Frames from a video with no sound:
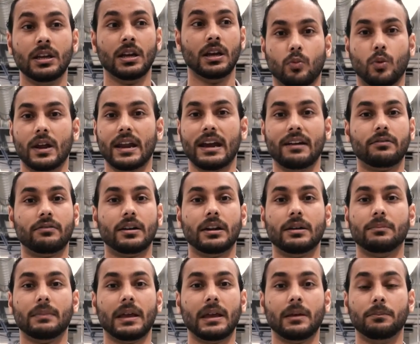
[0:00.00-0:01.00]
whatever
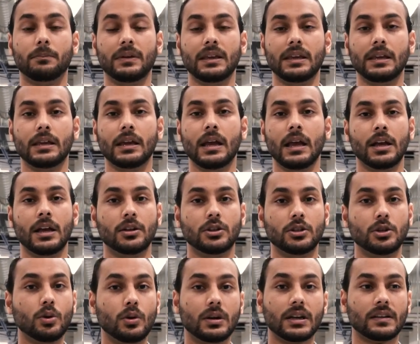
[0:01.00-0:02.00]
it may be,
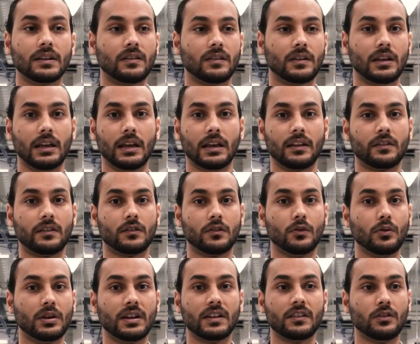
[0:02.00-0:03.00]
you can see as
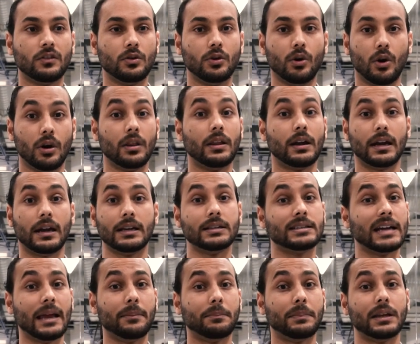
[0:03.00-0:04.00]
soon as you go there and
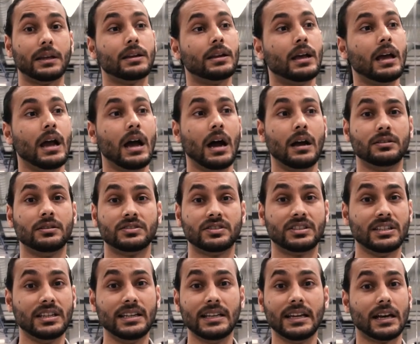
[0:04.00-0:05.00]
type in
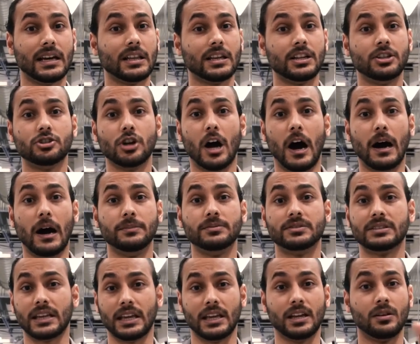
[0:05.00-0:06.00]
CDLA
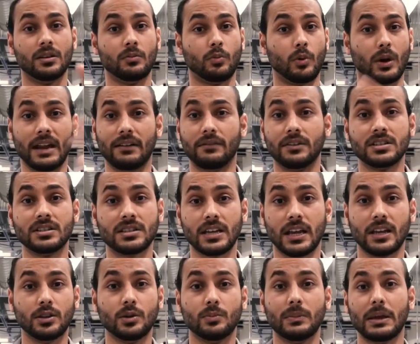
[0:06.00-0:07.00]
jobs in whatever
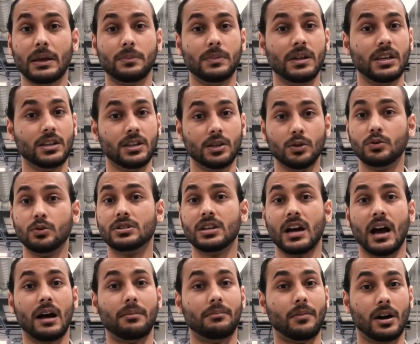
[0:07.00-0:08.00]
state you may be,
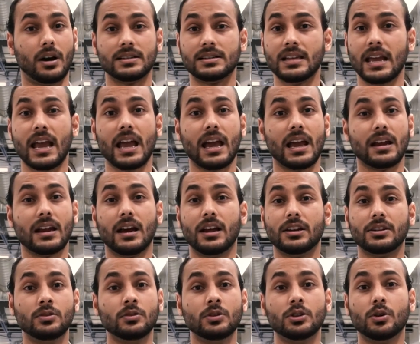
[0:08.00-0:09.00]
Utah, Montana,
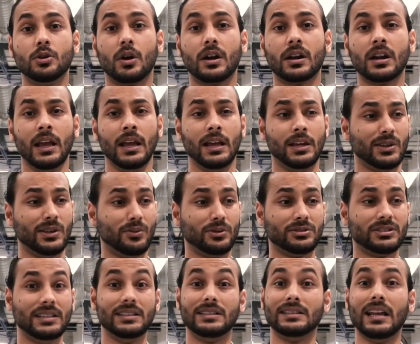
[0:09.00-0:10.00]
New York, you will
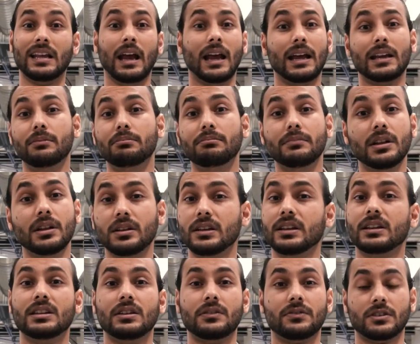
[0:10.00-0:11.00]
see 10
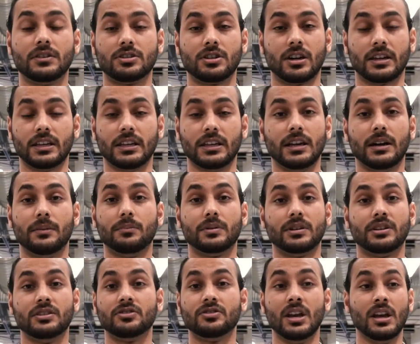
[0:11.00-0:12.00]
million different trucking
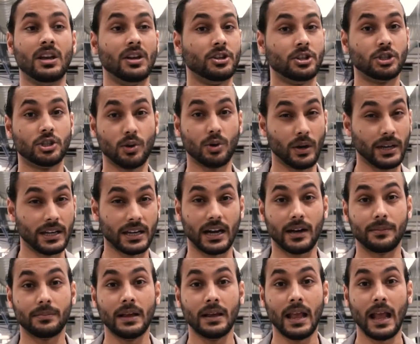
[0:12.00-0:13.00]
companies showing
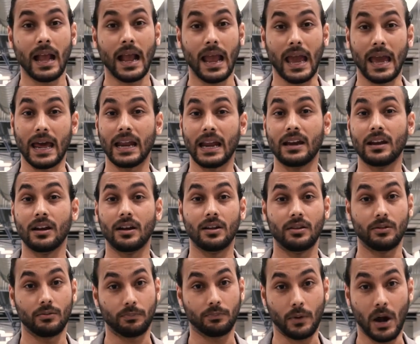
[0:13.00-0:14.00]
up. And
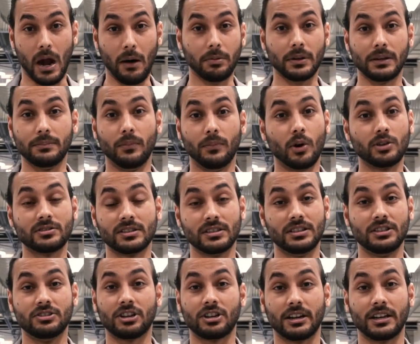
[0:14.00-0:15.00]
probably most of
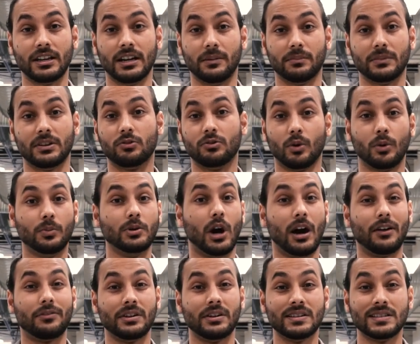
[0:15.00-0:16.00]
these trucking companies will be
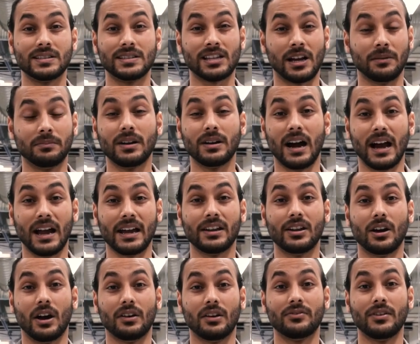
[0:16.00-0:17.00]
offering some
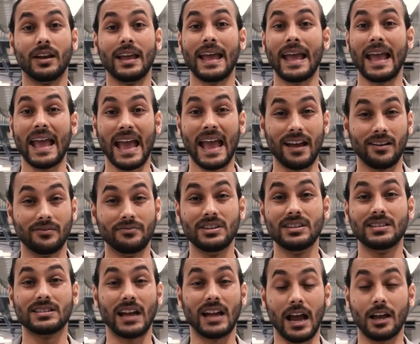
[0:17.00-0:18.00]
kind of
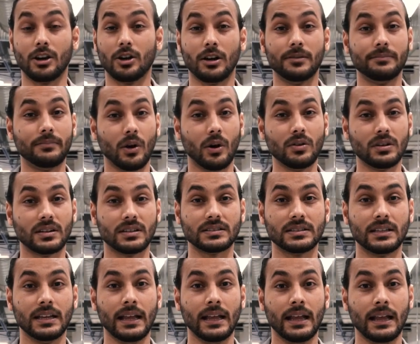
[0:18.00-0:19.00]
heavy sign-on
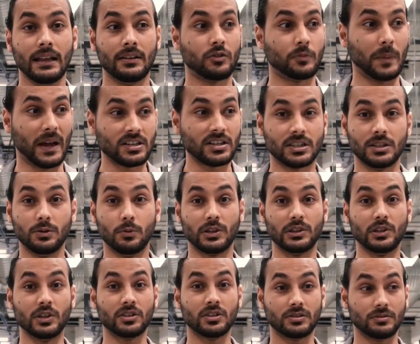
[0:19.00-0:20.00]
bonus, especially
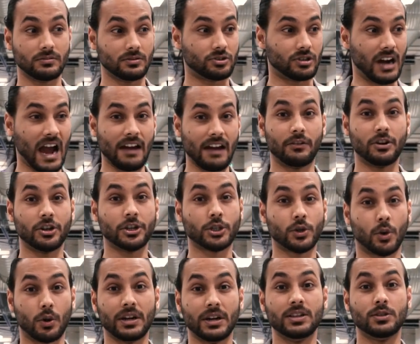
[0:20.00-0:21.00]
with the driver
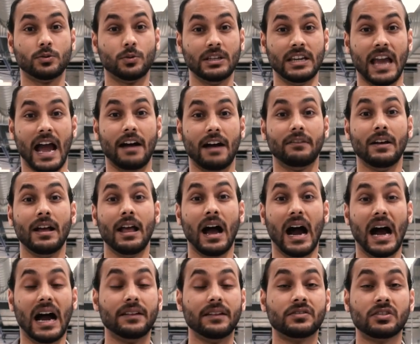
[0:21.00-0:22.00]
shortage we have.
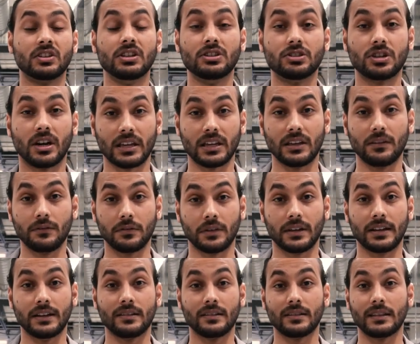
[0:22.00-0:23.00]
I've seen trucking
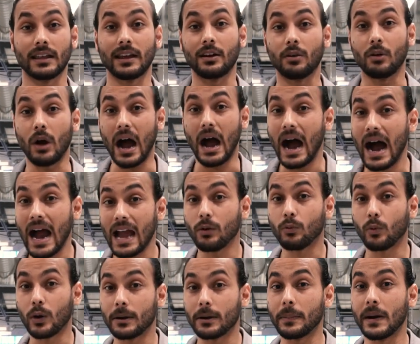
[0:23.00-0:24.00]
fleets that I
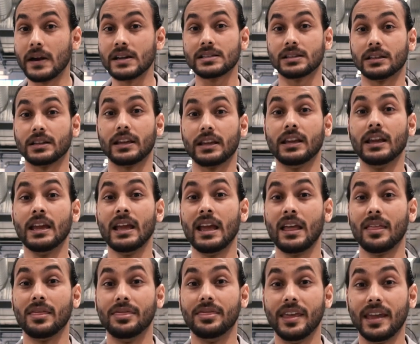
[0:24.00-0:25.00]
work personally
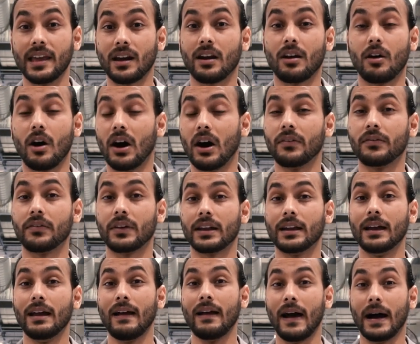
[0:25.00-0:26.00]
they are
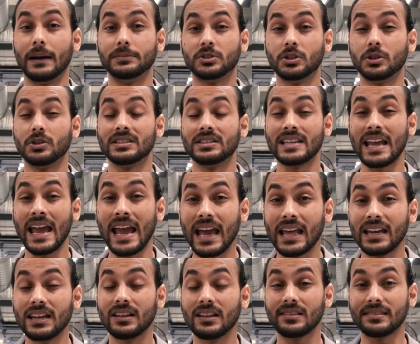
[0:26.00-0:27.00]
offering up to
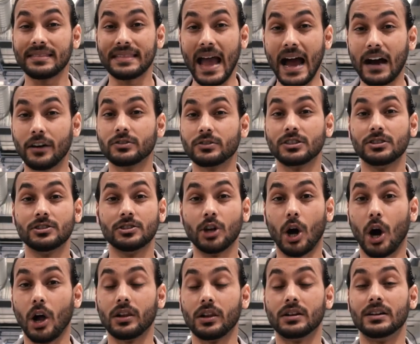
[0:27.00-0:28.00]

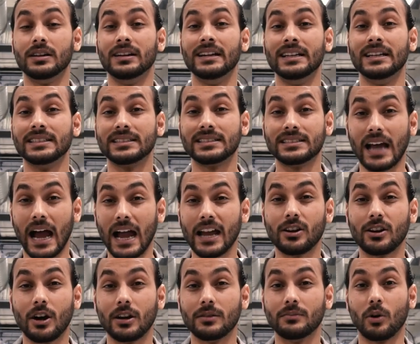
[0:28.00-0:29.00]
$10,000
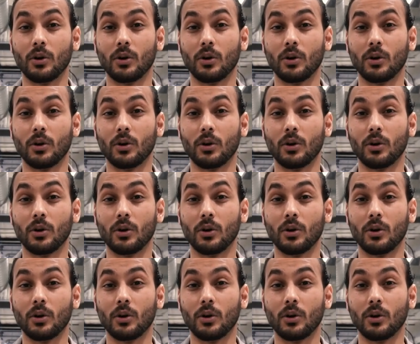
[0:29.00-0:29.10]
sign-on